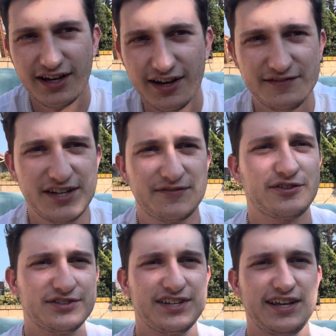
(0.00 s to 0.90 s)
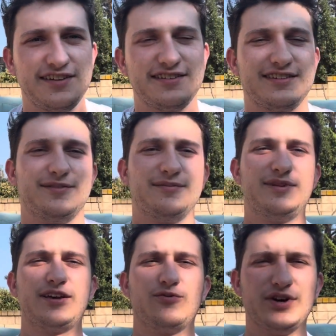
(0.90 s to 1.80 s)
of difficulty. I'm
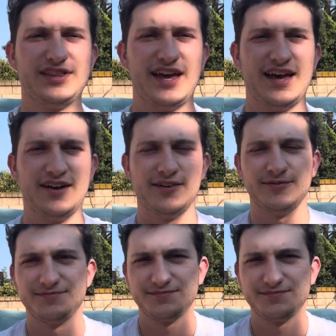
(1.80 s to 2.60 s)
like, what the hell?